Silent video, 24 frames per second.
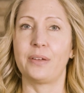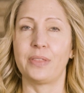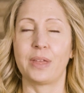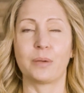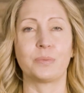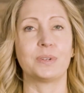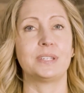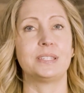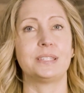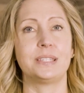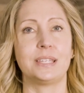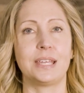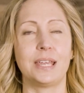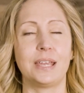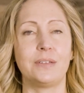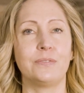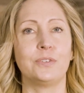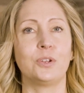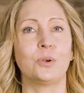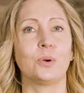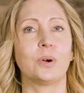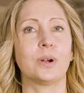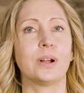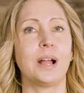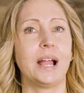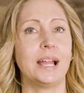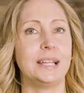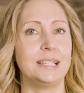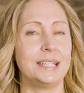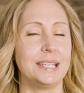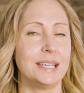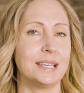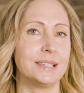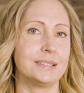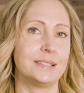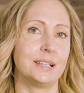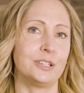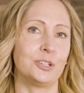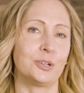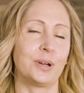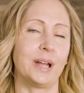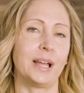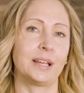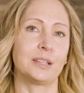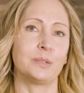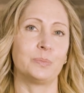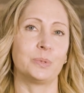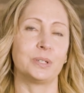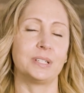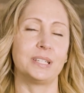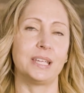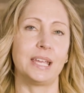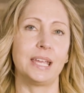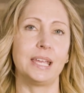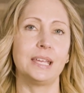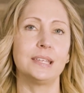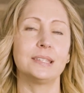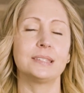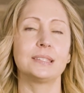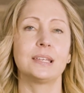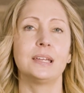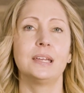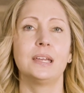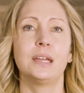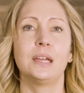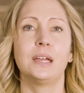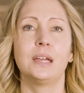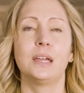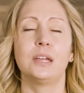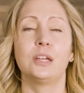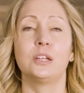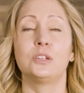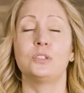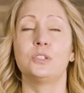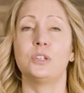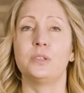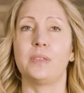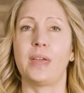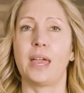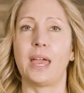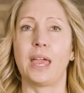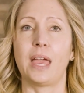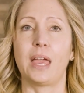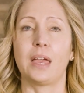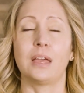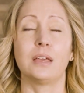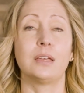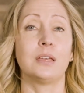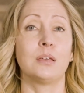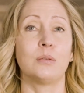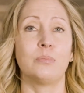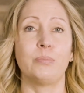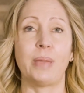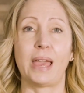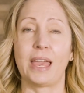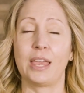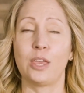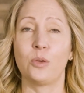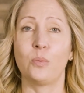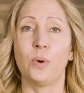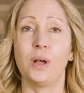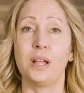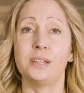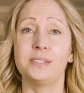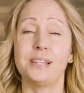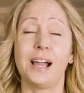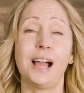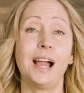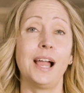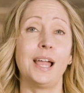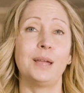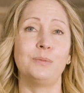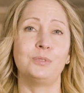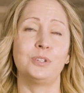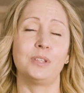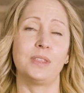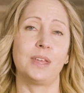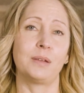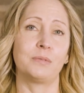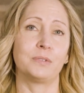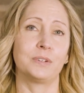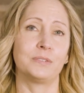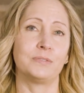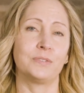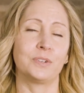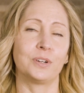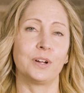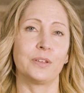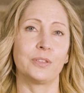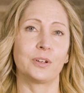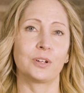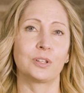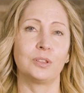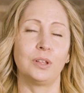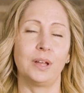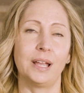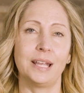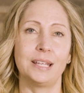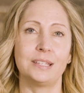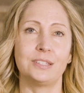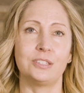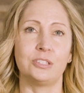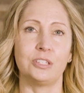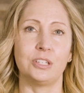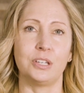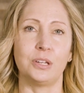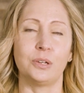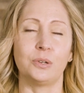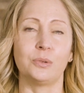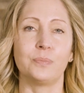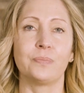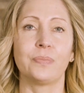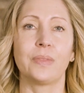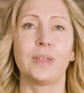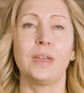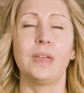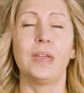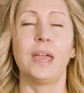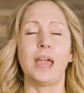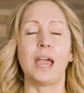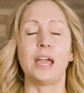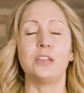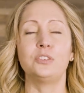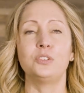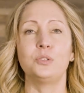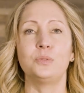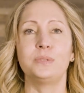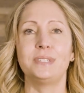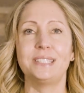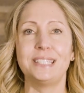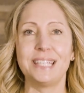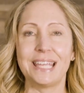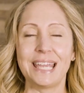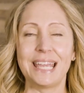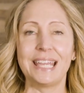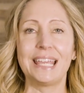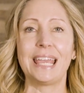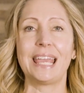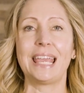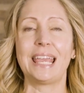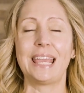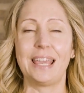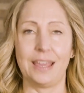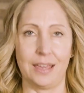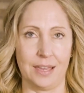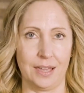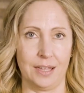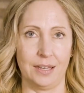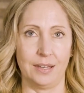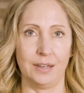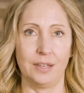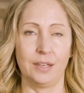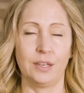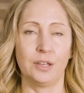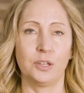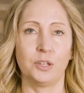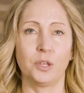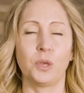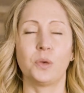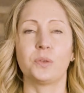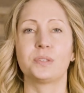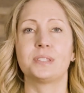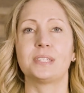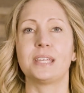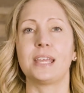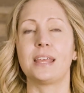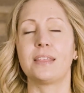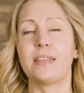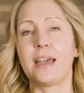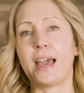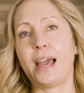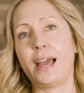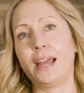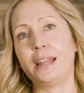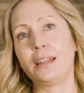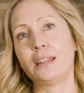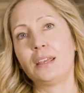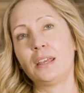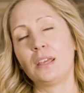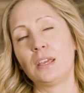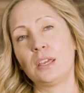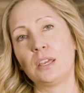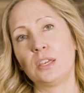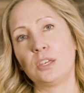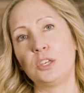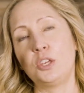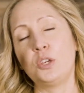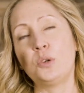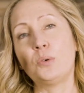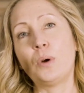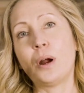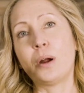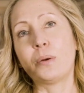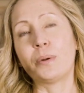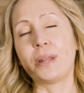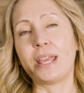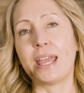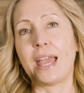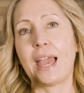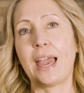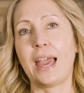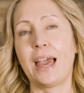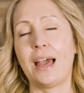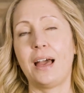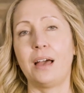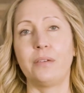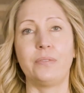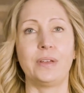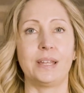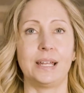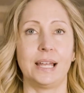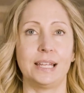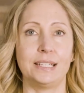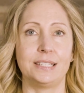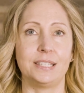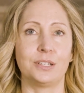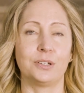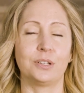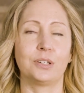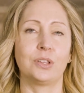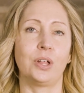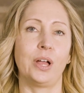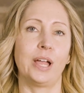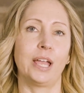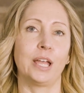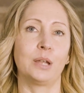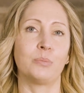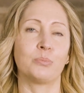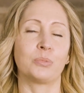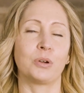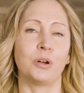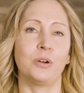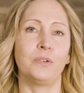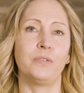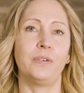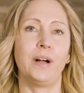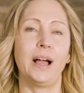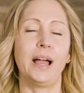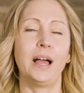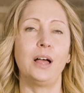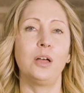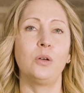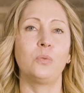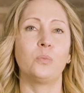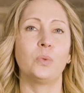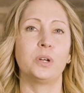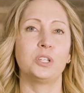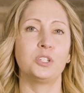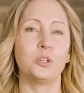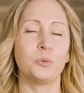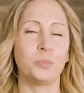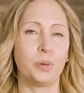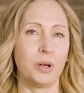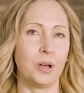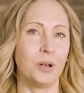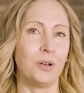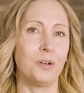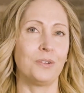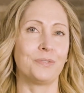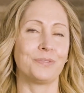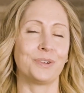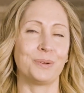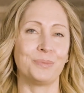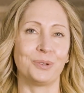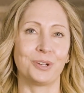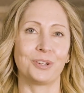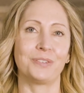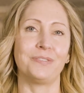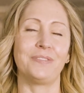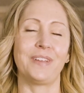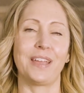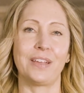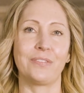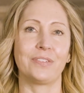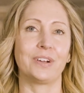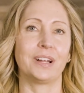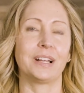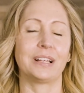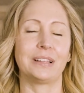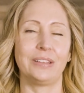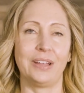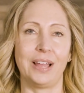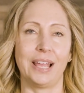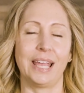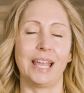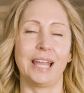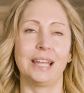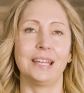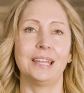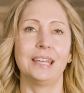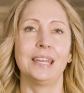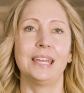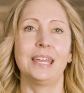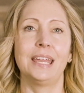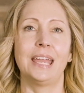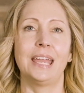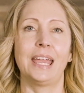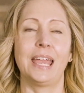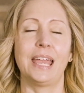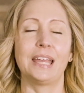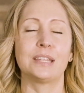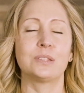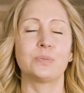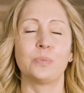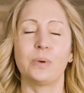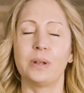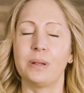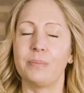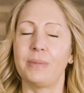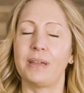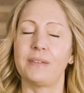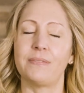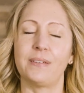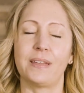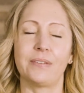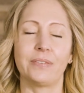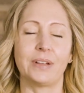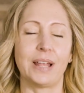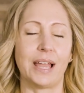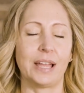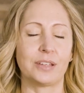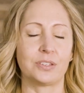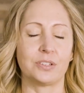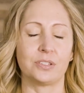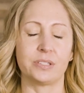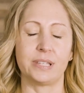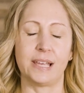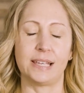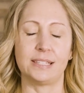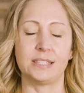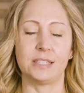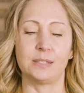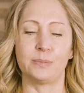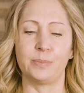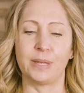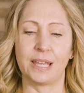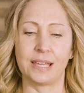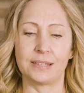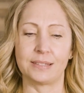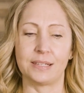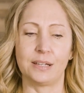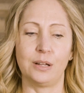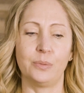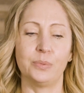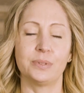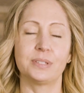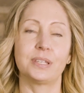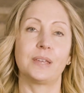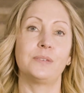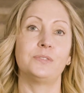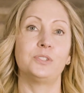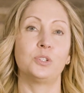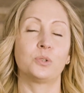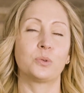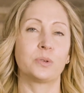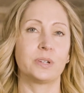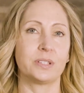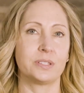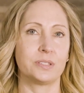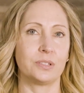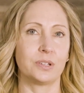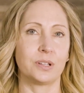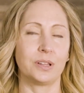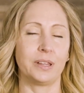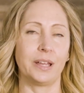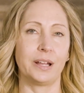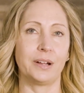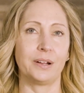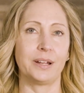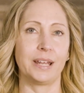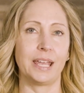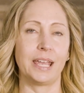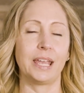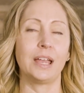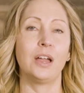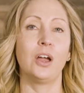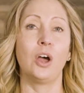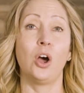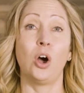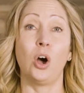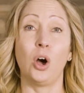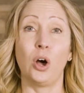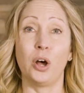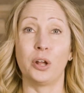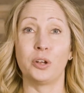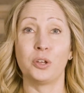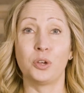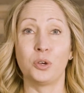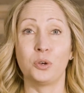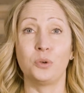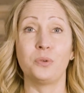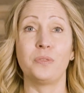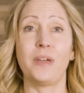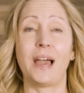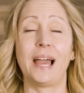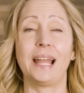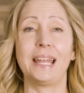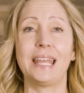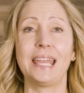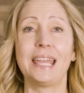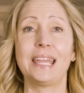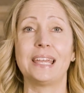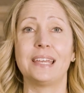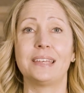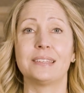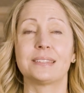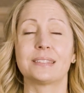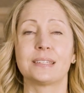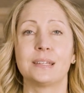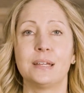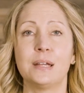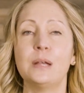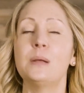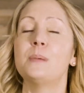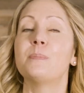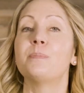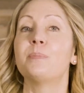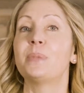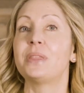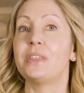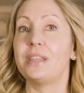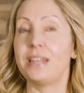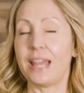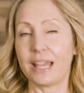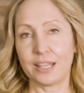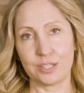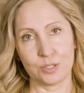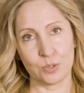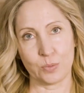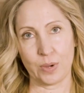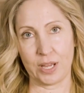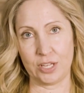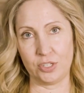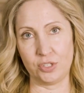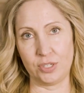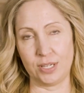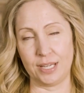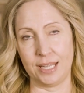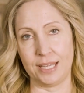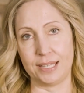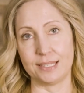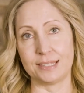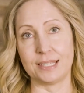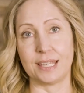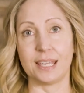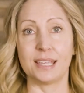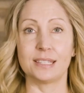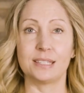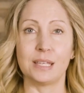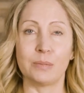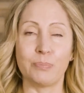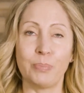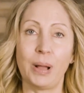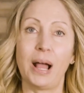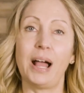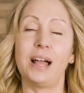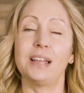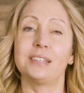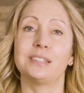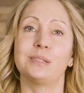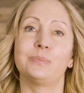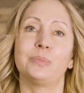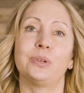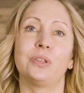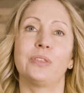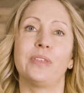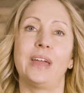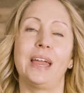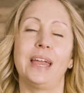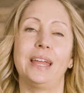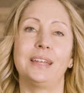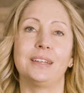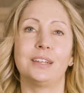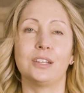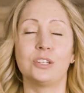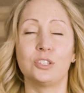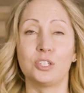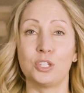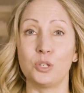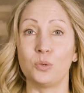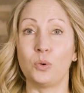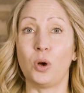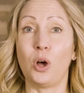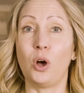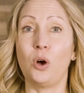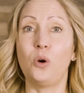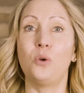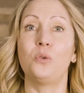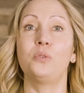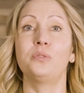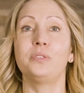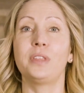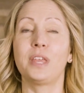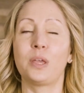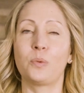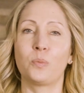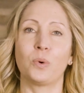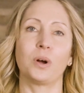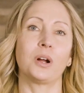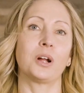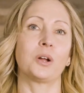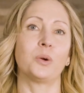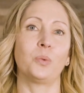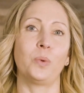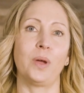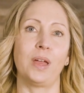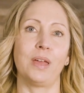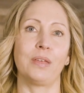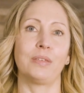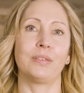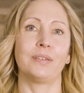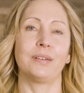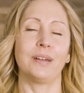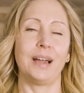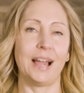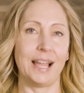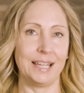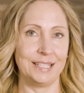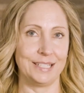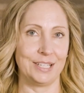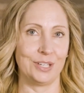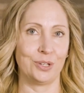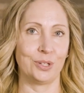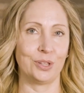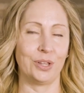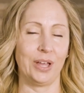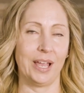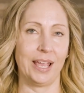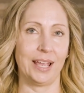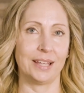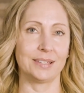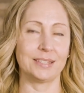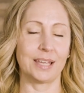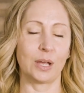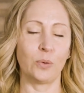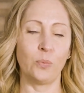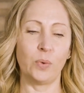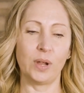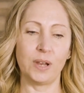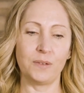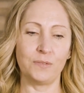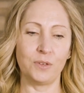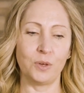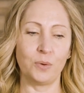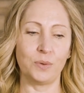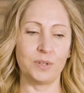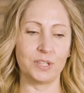they receive your ideas and your expertise? Do they pay you on time? Do they refer other clients to you? As you dig in, you'll see that you already have an ideal client profile when you pull from your favorite client. It's one of my favorite exercises because it almost gives you crystal clarity on who that is. But the next question is it possible then to only work with ideal clients? Like what if